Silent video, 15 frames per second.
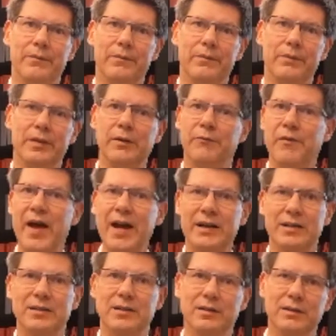the
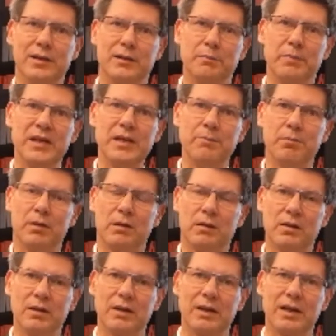fact that
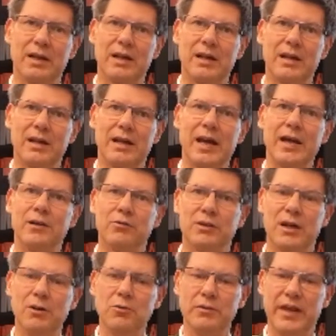people cannot
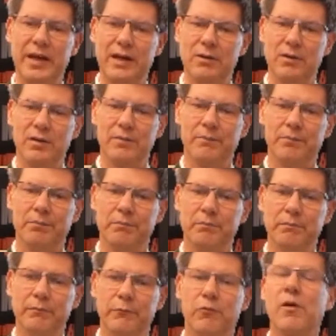go there
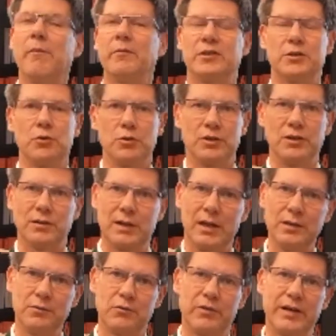from a certain
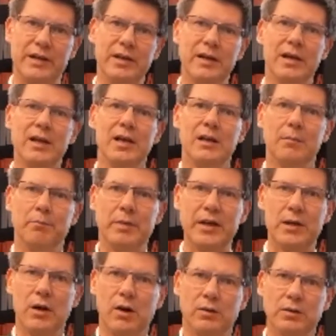country
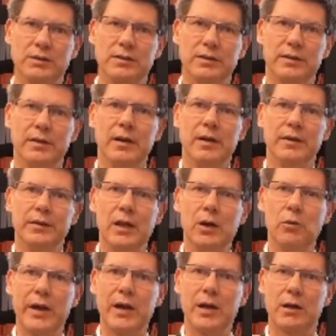because no
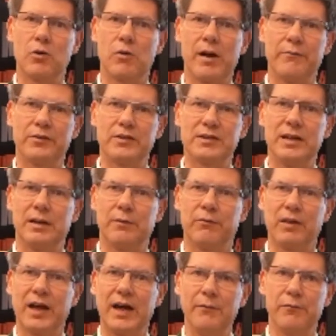aircrafts can
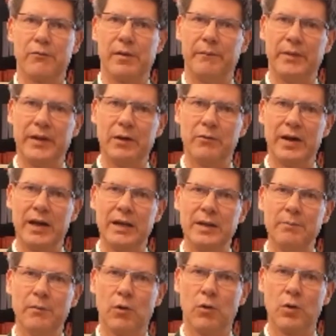fly from there
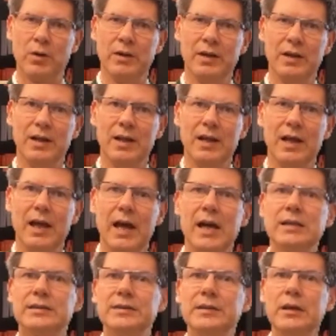anymore
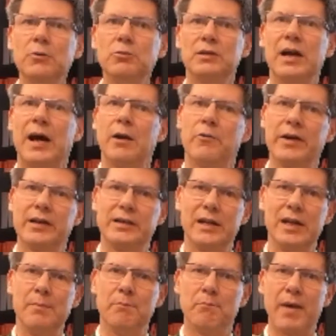has no direct
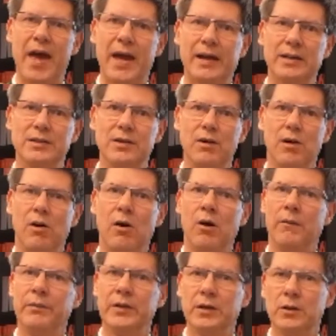impact
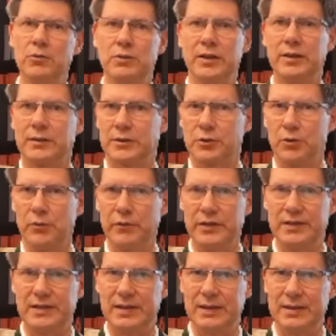on the hotel
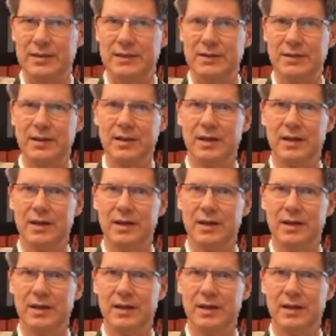services,